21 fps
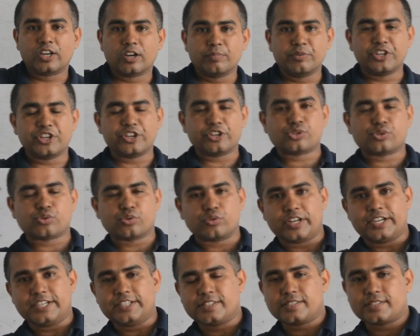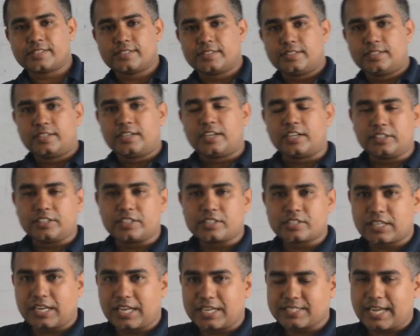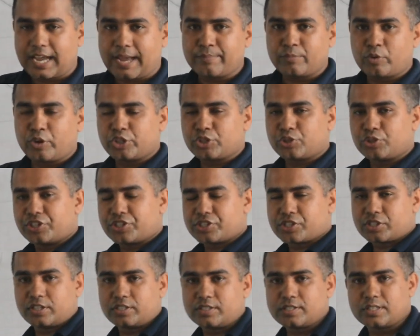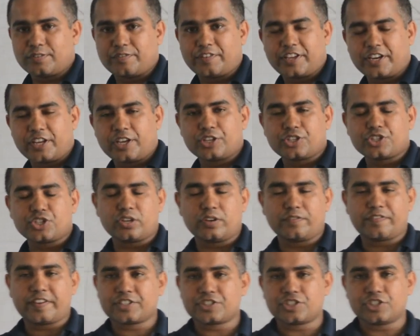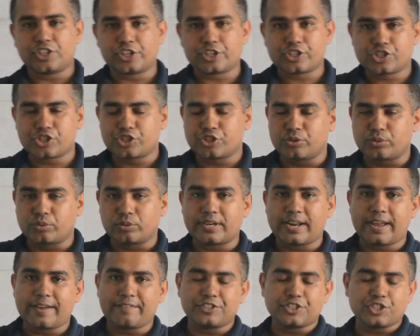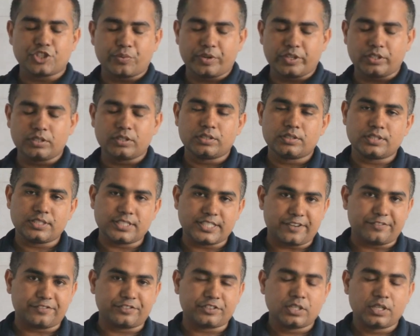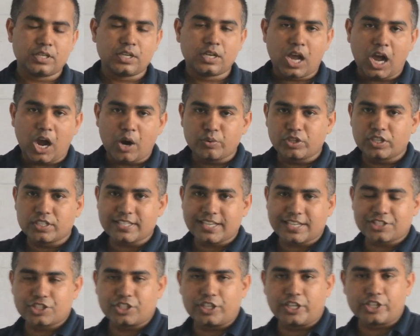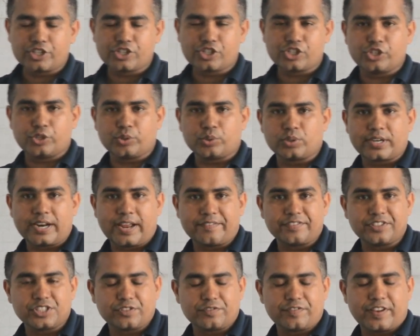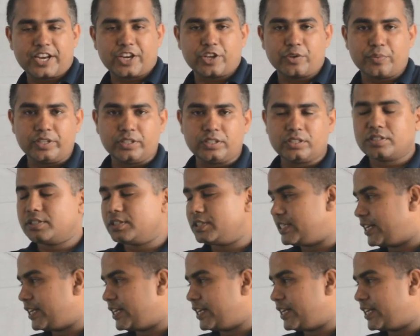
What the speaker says: Welcome dear students. In this class I am going to discuss the variation of acceleration due to gravity with depth. How does acceleration due to gravity vary with